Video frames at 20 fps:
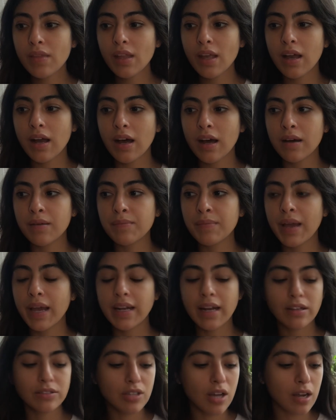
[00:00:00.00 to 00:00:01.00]

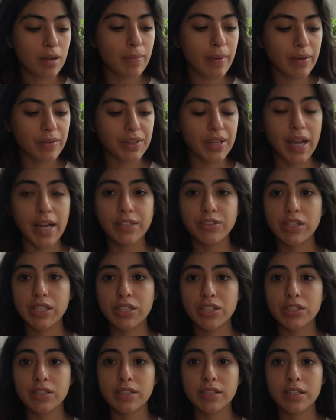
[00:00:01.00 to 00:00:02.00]
And I'll talk about the
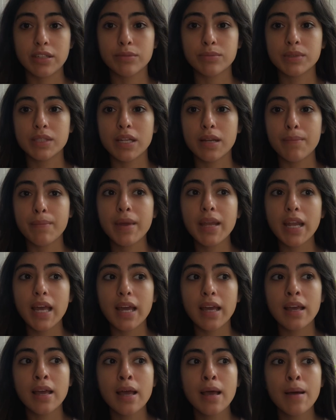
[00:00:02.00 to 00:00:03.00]
hydration serums in a
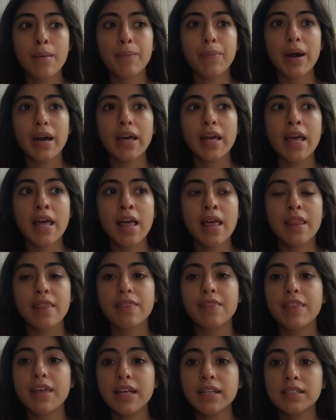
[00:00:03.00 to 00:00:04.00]
minute, but
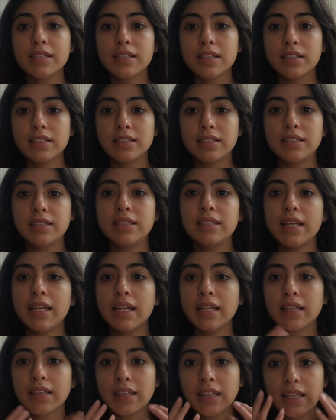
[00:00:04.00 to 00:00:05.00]
this
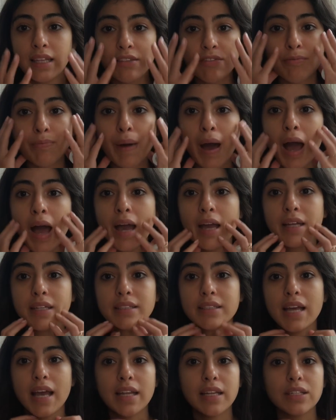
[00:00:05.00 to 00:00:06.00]
didn't leave
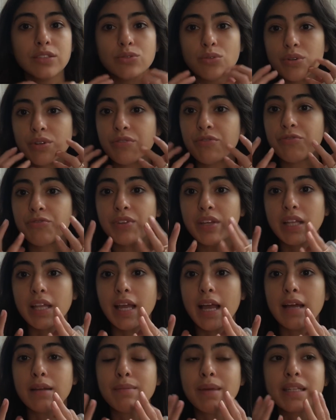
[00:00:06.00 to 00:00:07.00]
behind any sort of
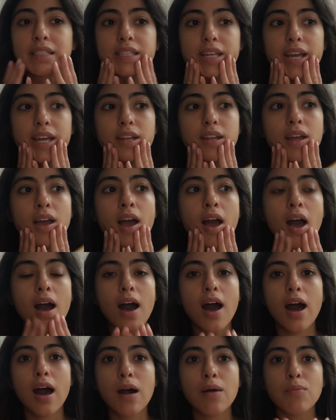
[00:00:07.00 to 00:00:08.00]
feeling on my skin.
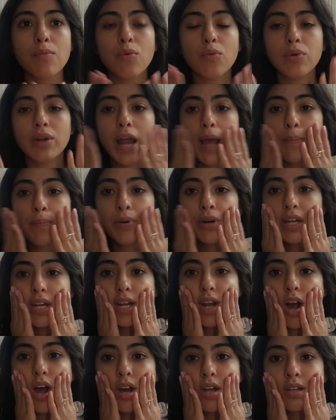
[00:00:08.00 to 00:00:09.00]
When I put it
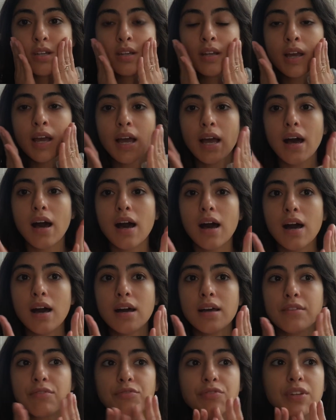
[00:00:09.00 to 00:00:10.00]
on,
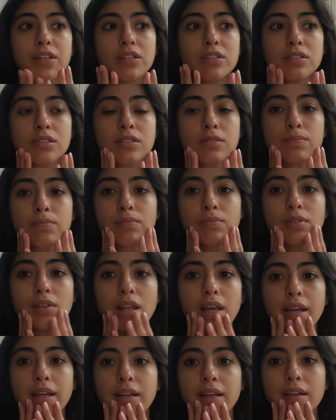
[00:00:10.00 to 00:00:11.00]
it feels
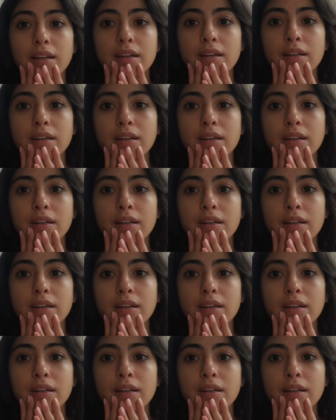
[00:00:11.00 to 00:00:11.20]
like